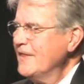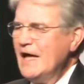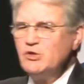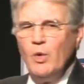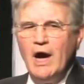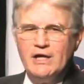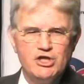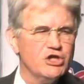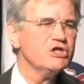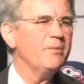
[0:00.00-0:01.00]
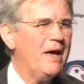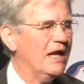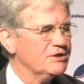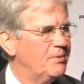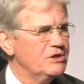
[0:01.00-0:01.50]
That's why just a
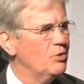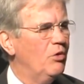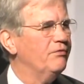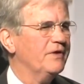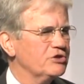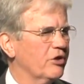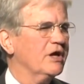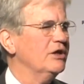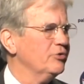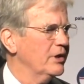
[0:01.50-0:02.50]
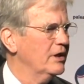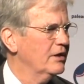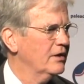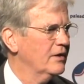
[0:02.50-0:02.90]
balanced budget won't fix our country.